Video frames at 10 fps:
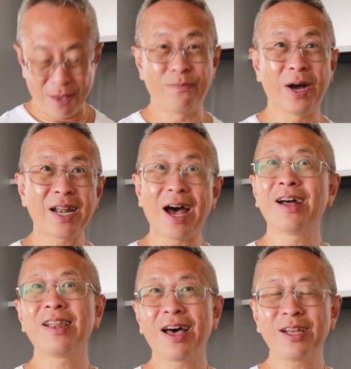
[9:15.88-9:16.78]
But
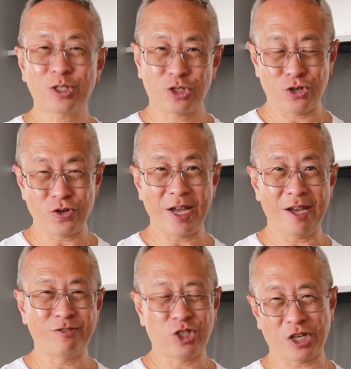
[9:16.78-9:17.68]
I like to
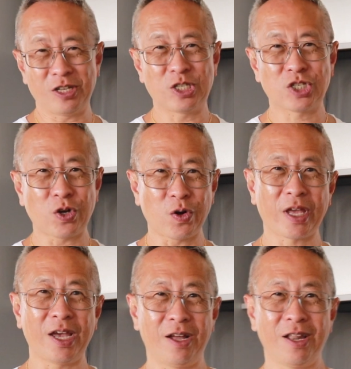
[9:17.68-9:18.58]
have chicken stock
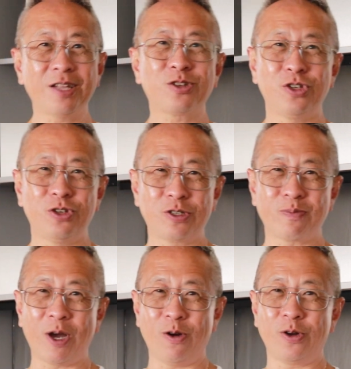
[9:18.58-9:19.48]
and I like to use
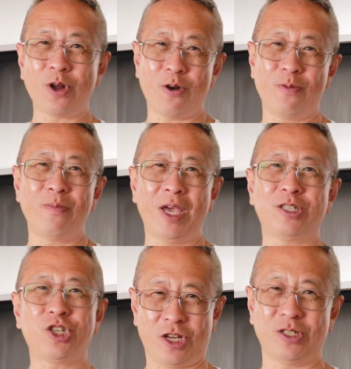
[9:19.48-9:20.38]
my own
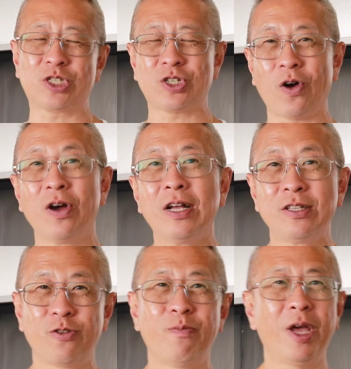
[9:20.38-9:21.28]
homemade chicken stock
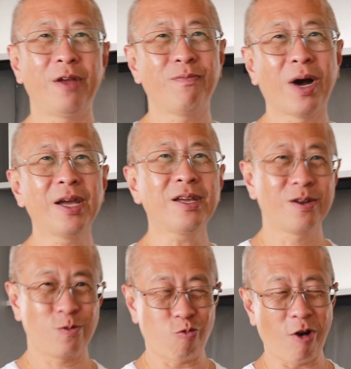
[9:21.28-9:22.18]
to make my
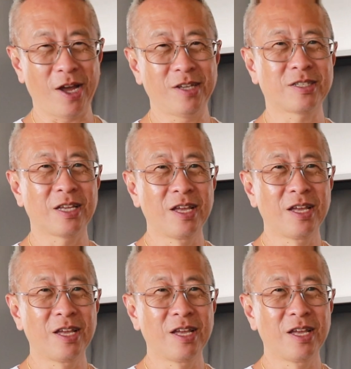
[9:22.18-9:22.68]
rice